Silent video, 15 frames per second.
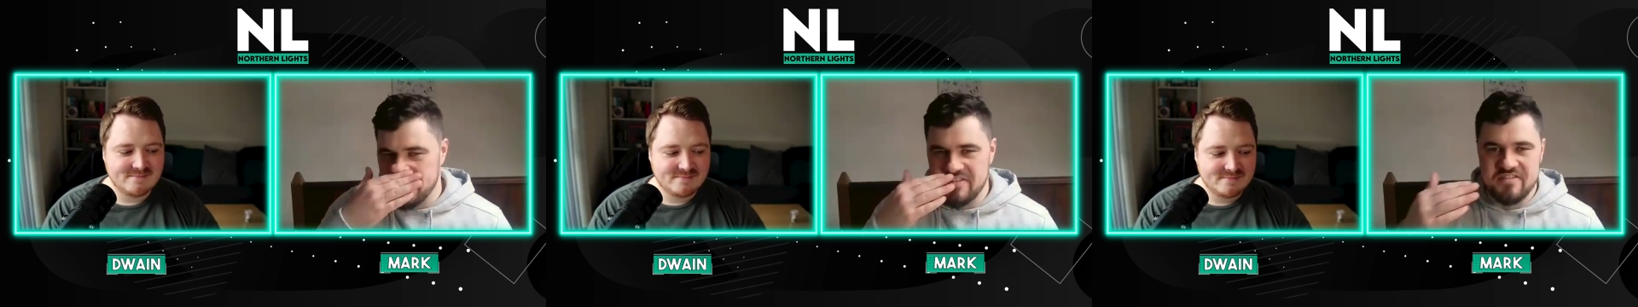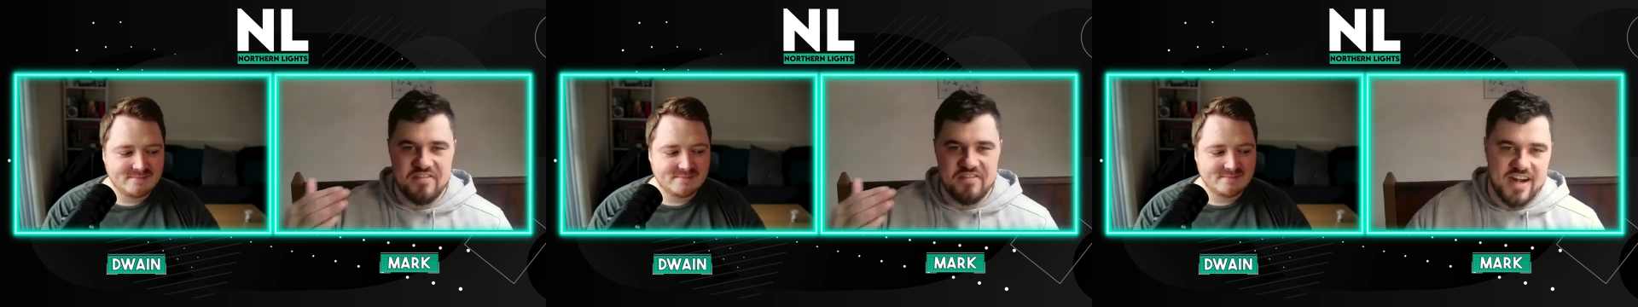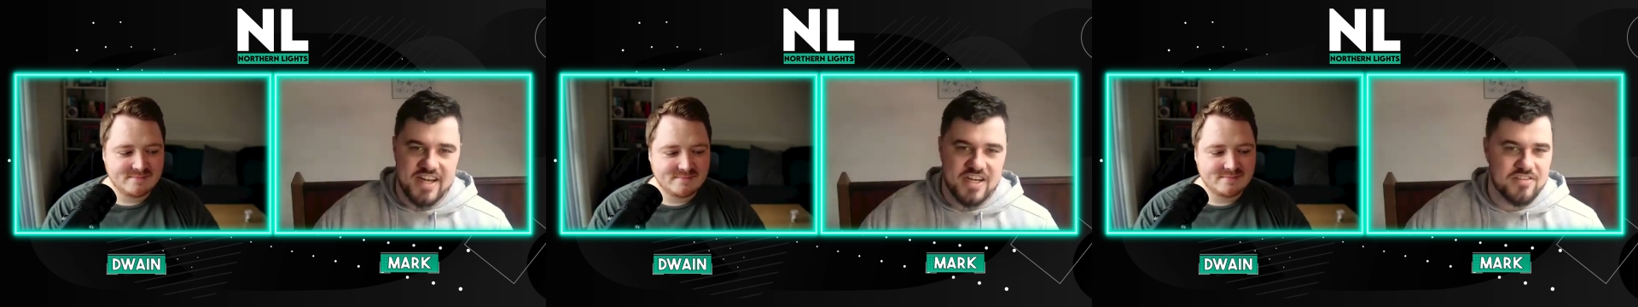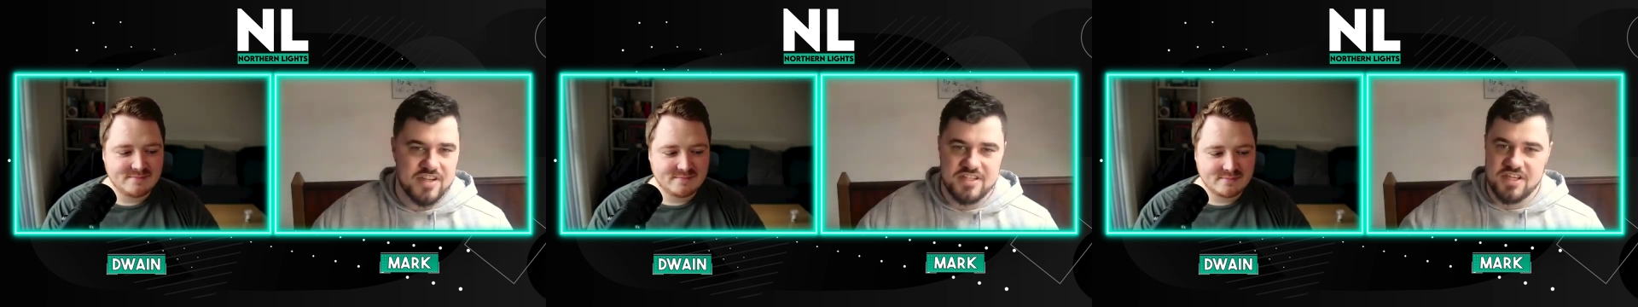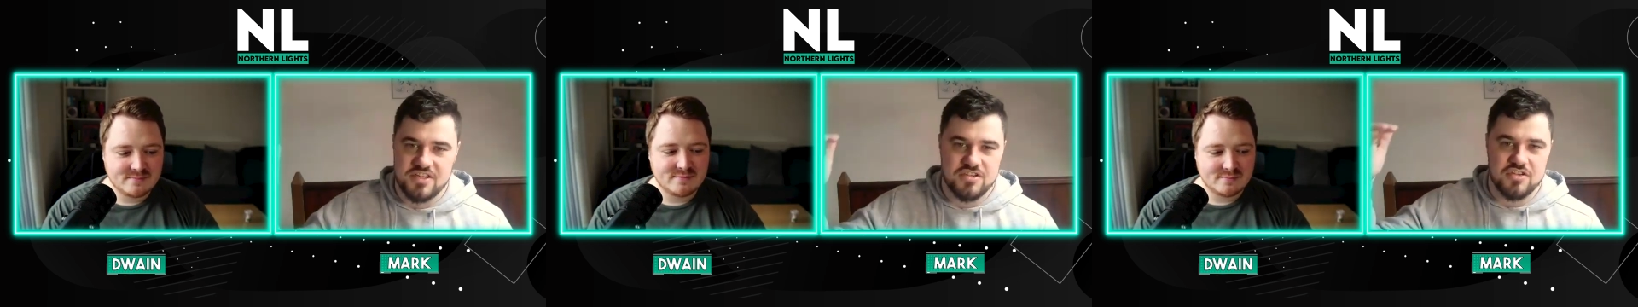Speaker 1: even fan
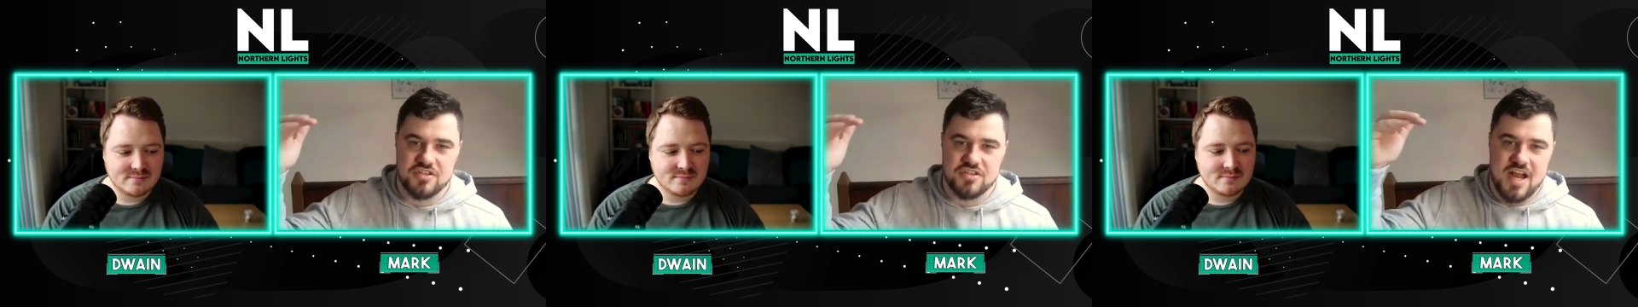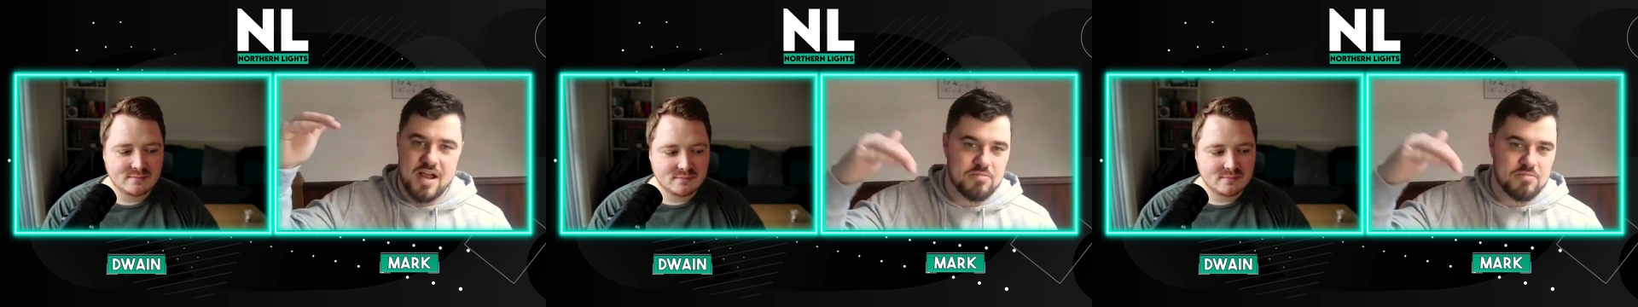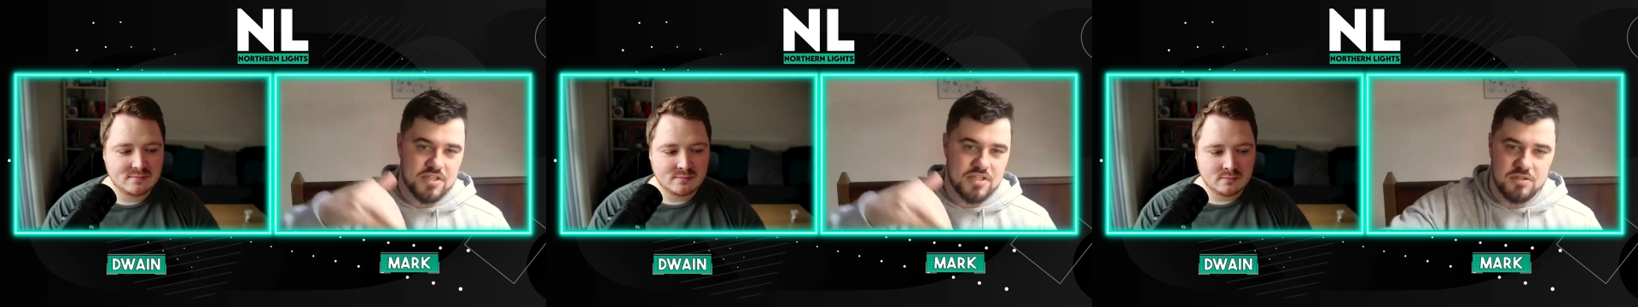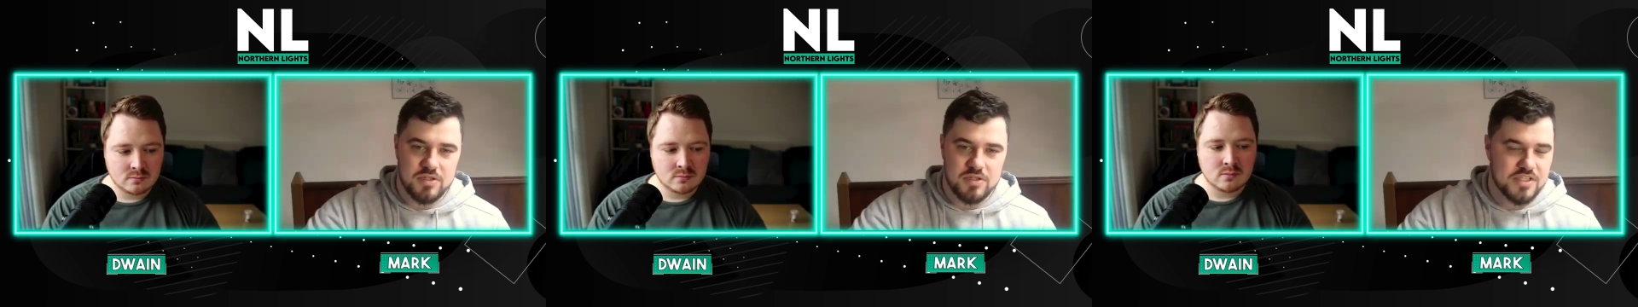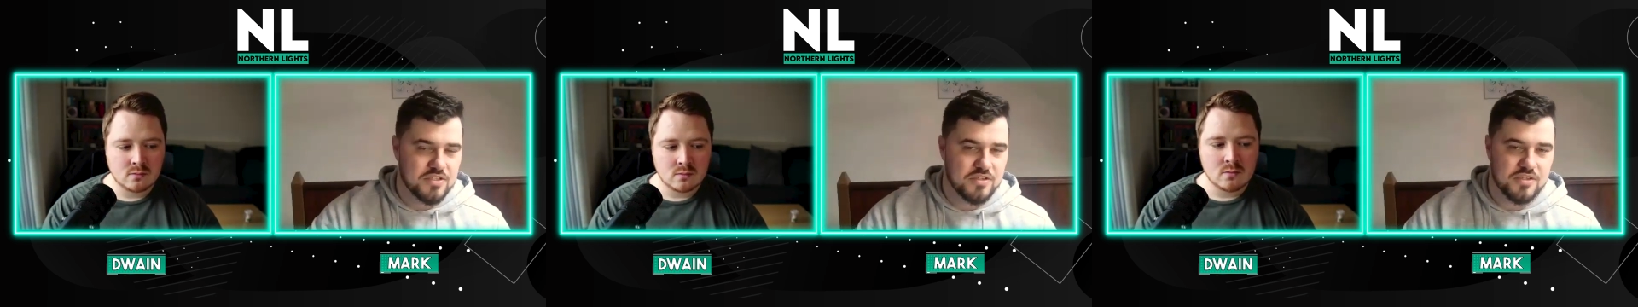interest has just
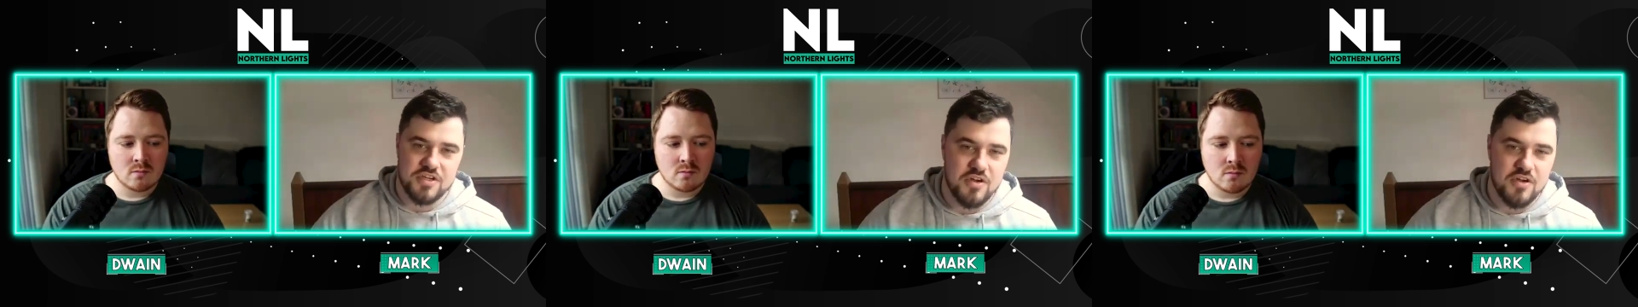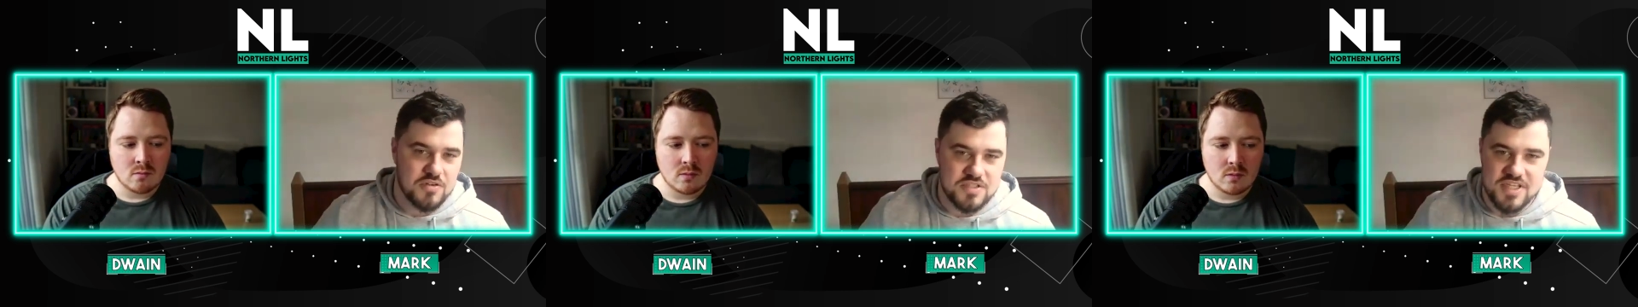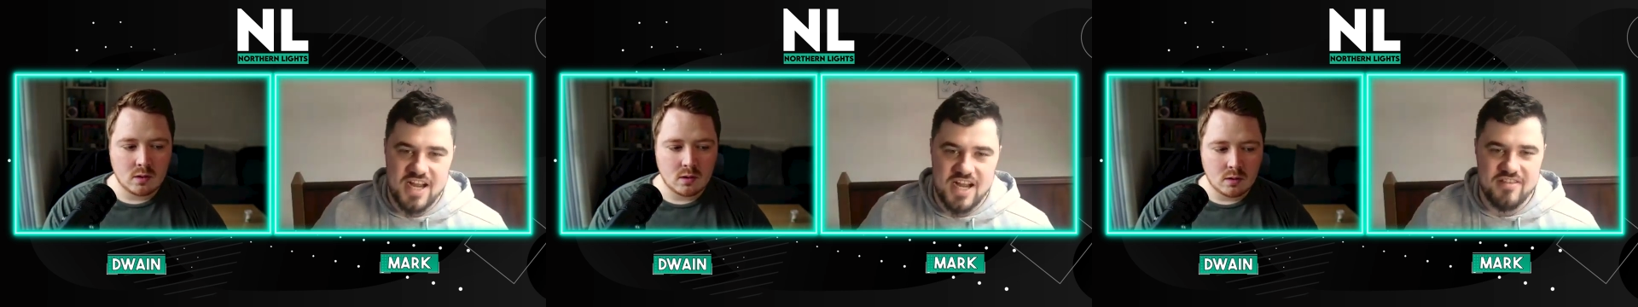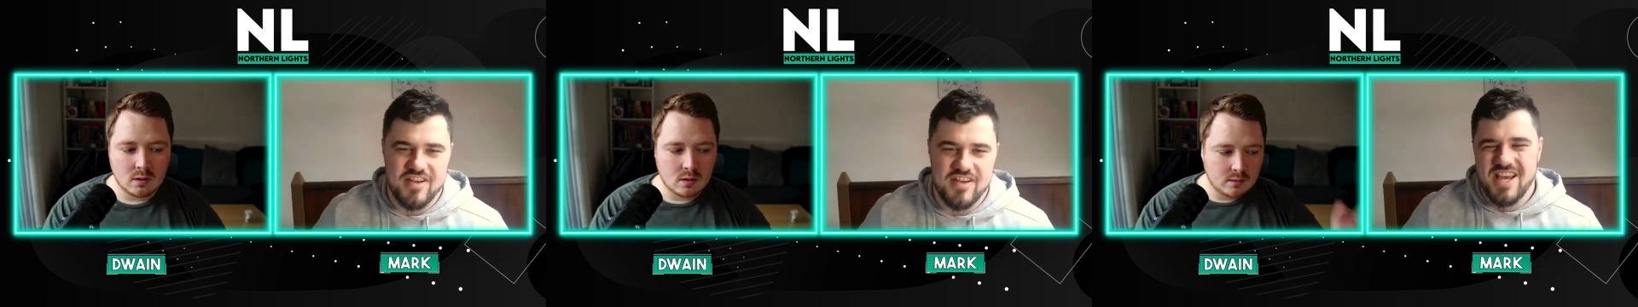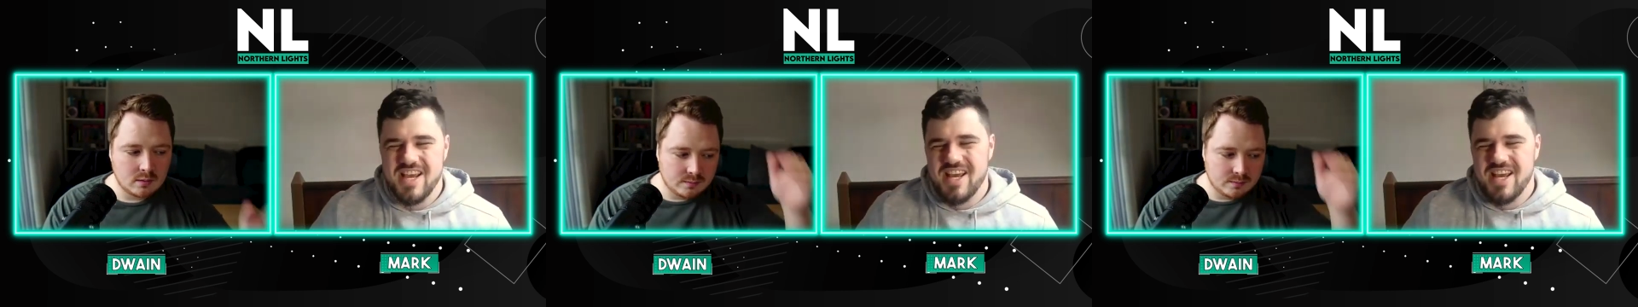absolutely took a nosedive.